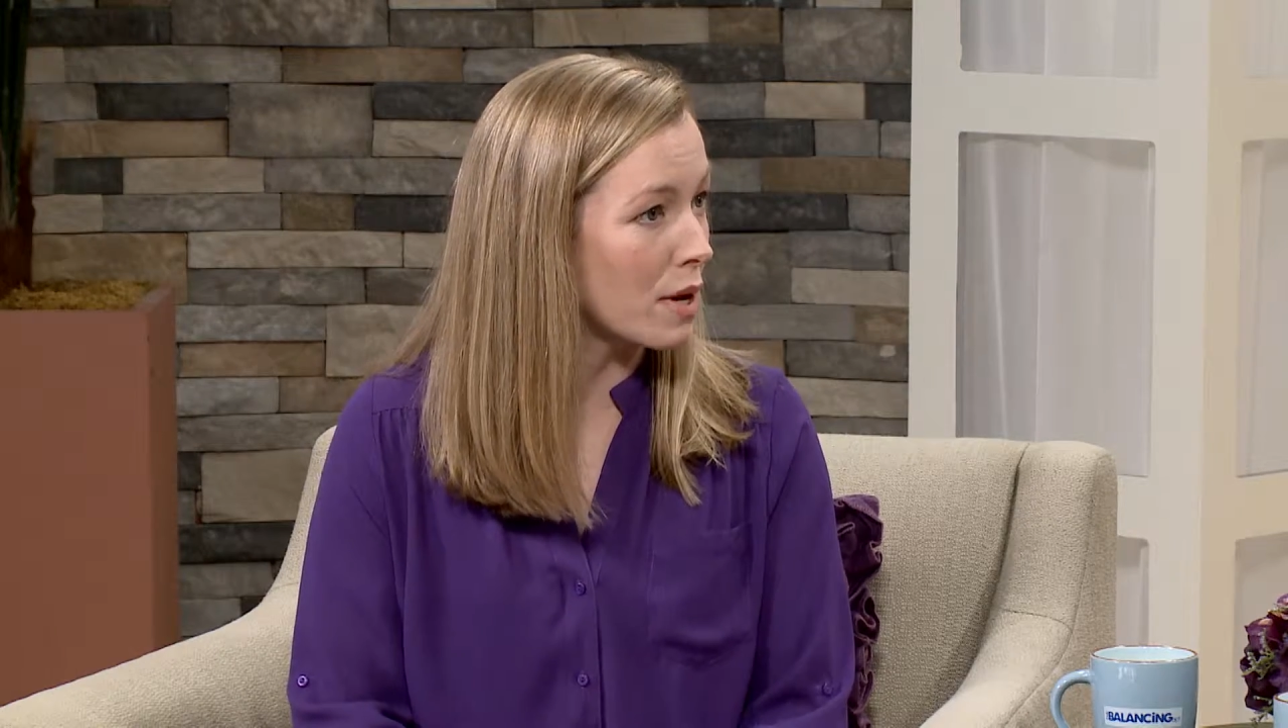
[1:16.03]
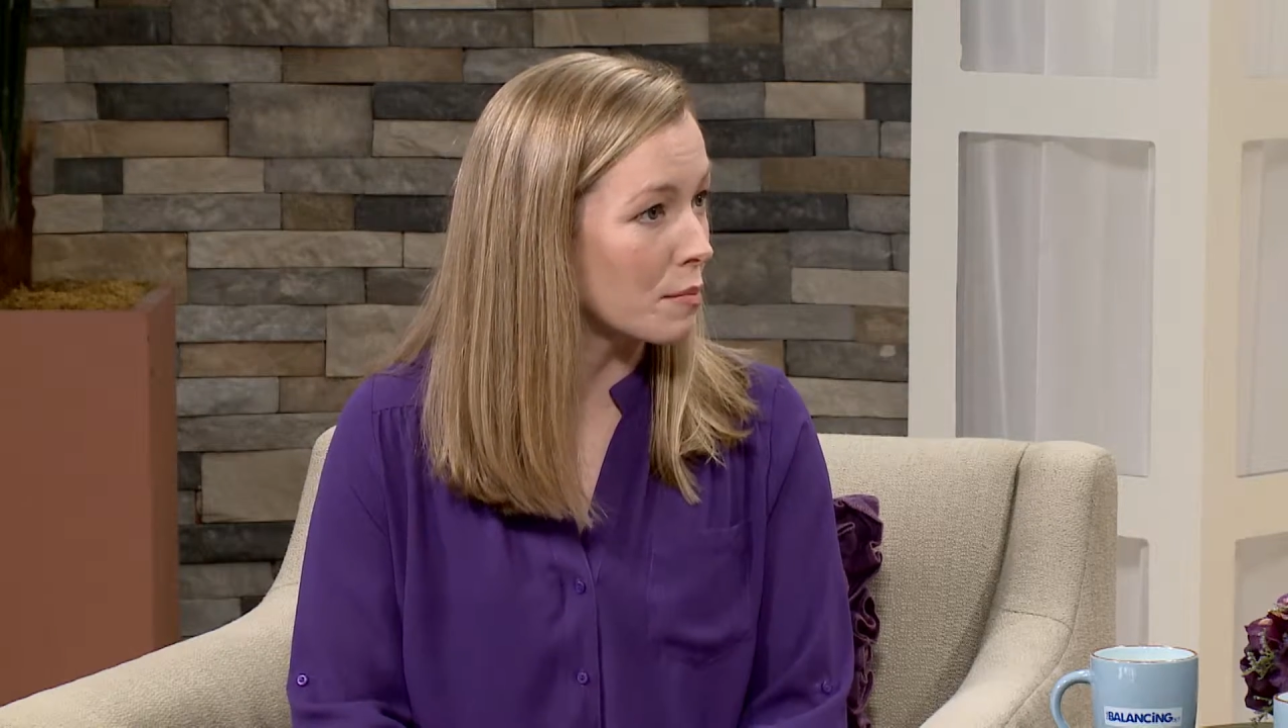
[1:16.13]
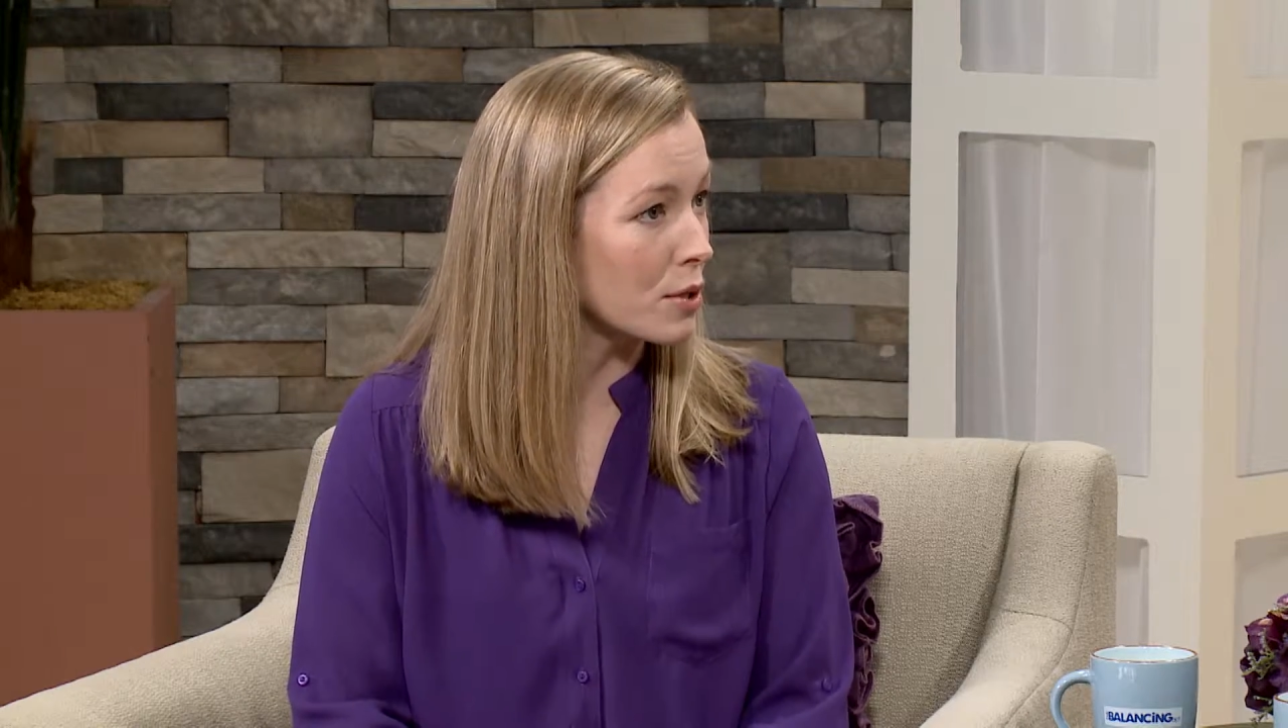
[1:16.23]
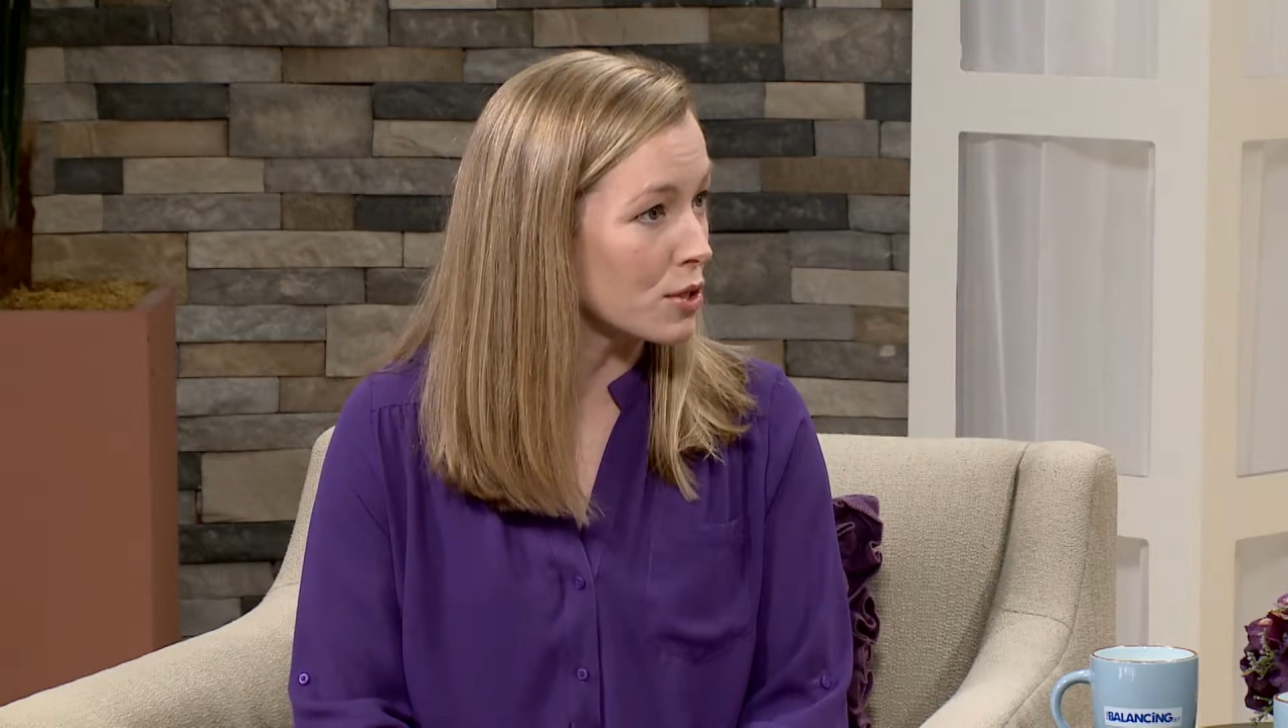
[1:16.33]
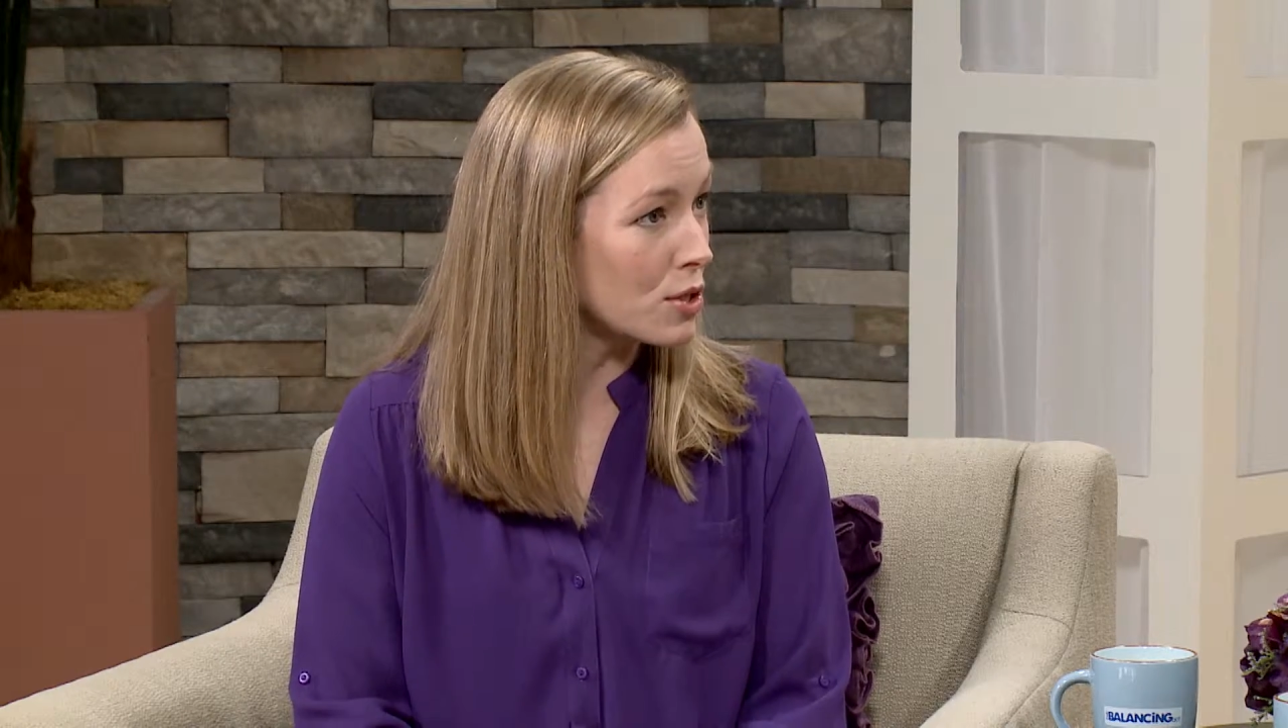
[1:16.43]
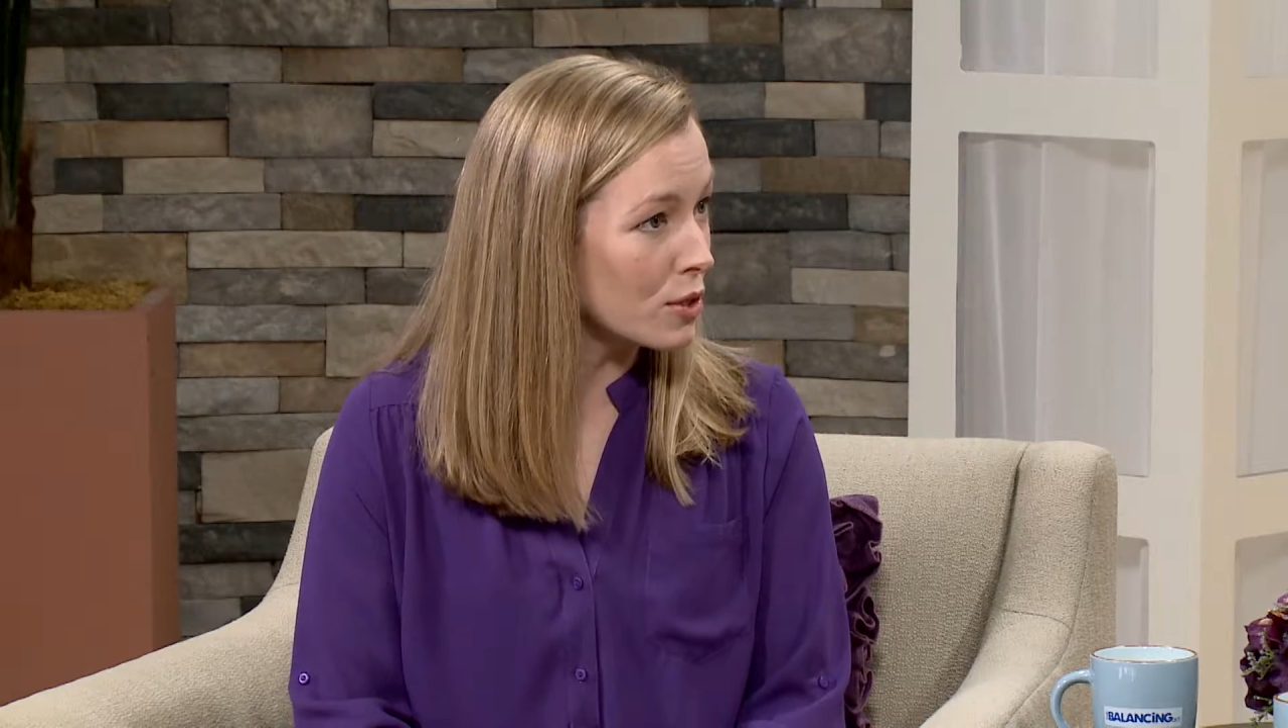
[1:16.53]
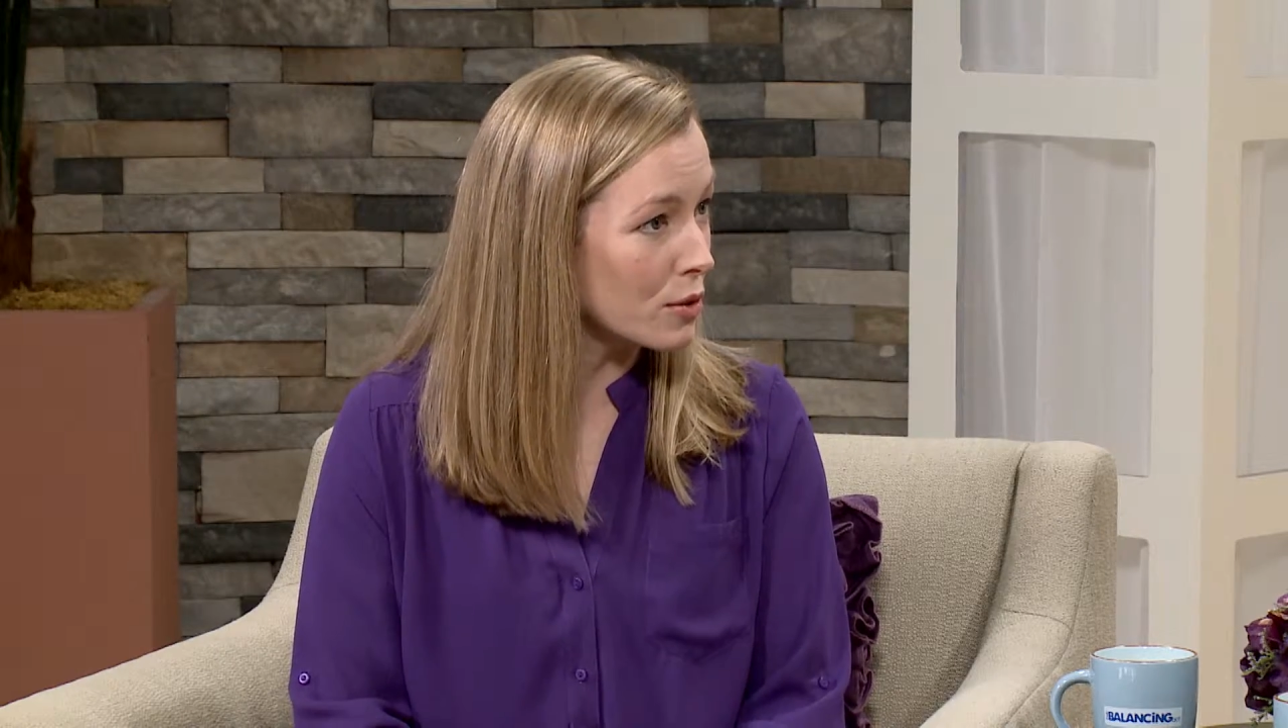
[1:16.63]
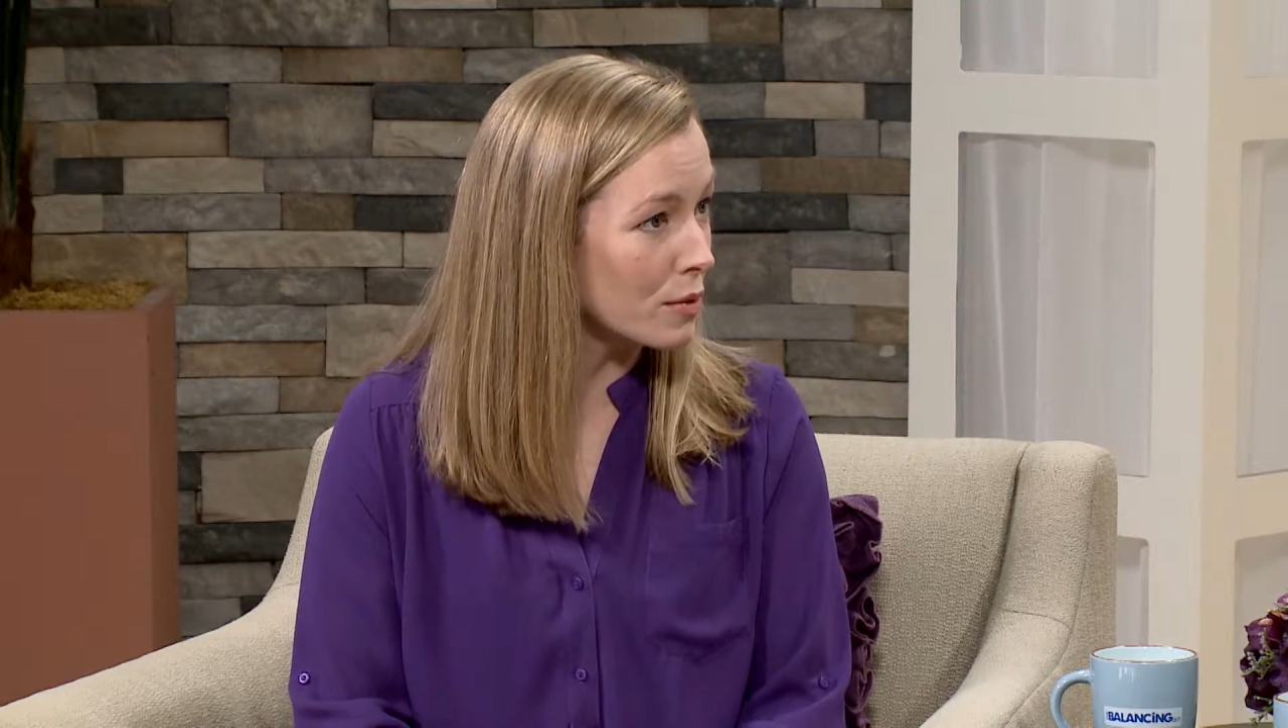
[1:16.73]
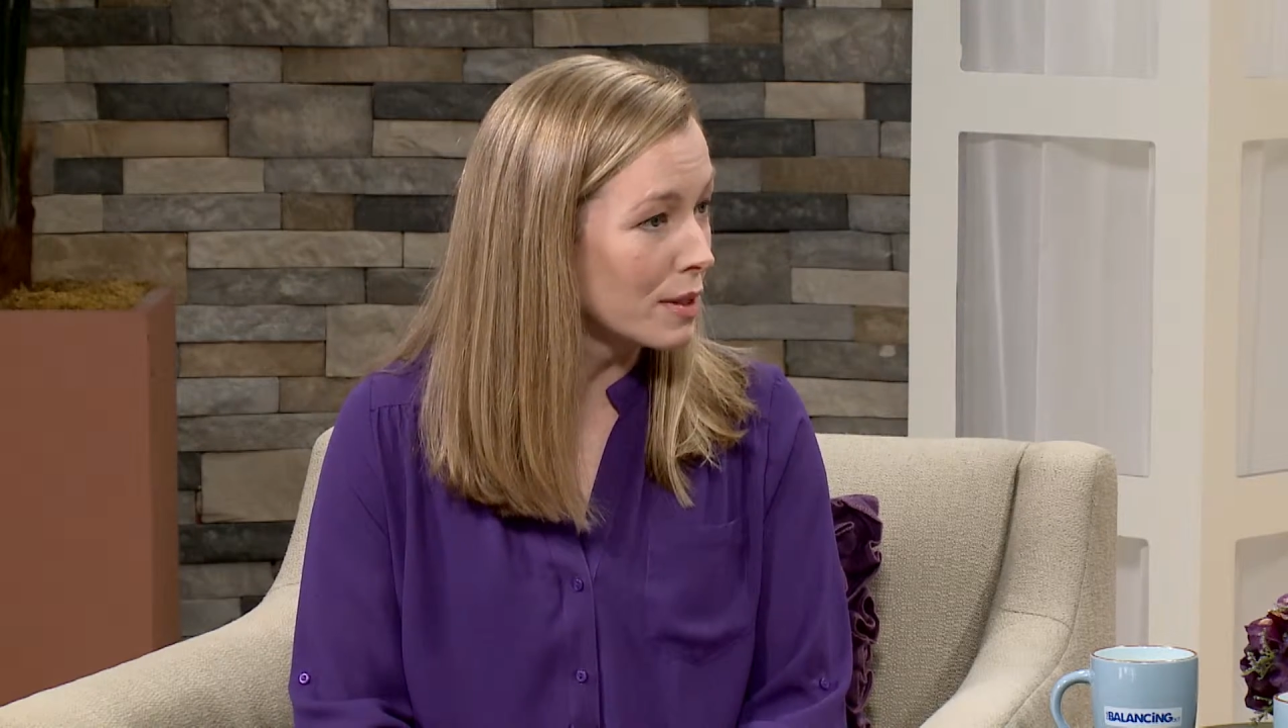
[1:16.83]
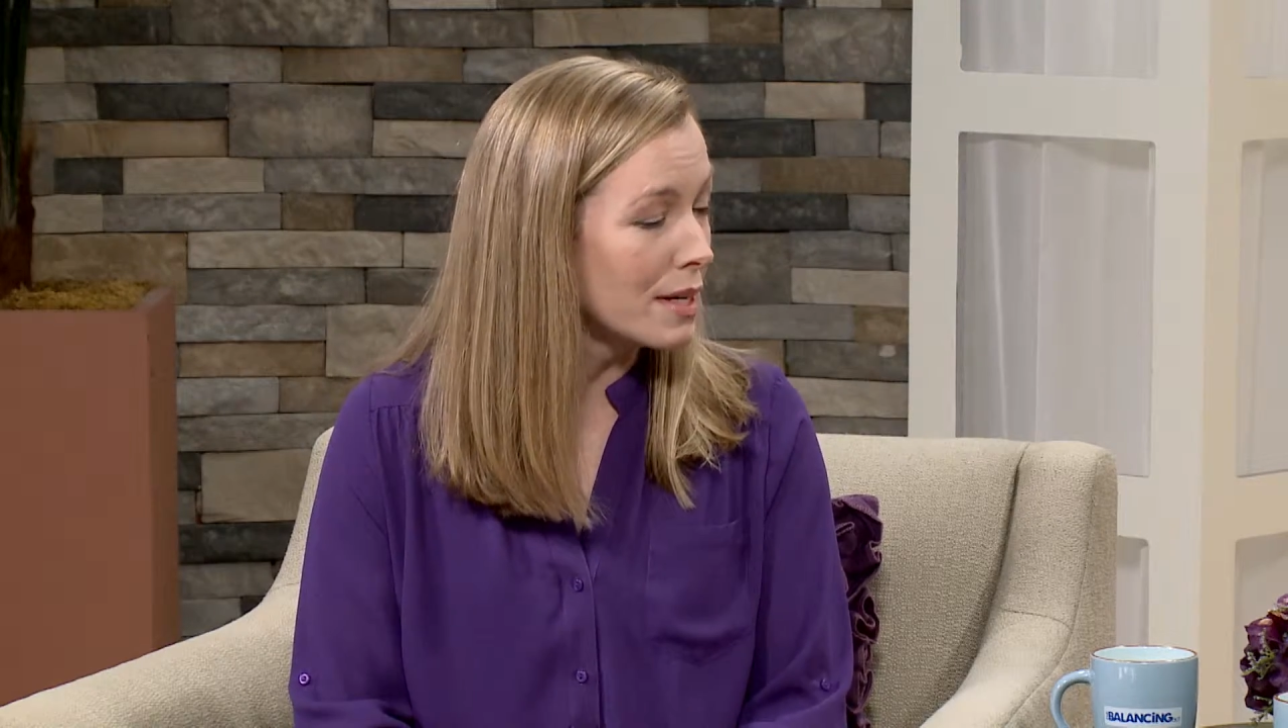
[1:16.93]
want to
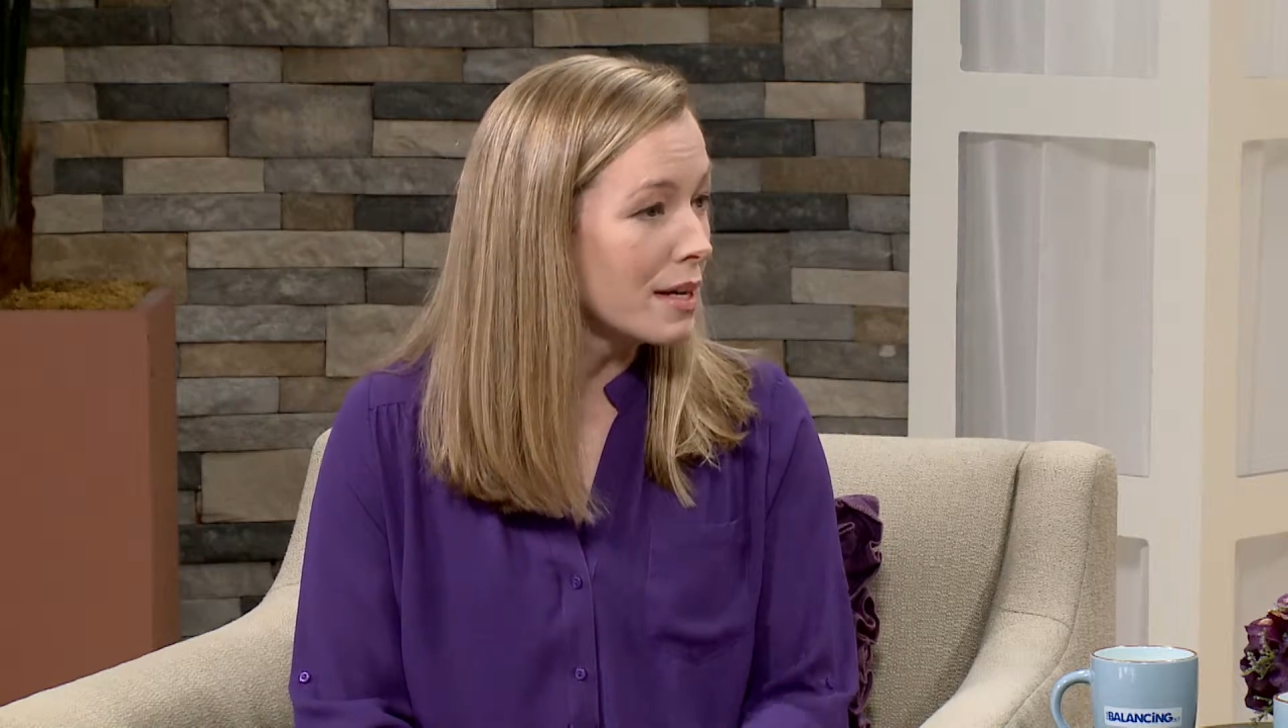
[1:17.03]
pursue,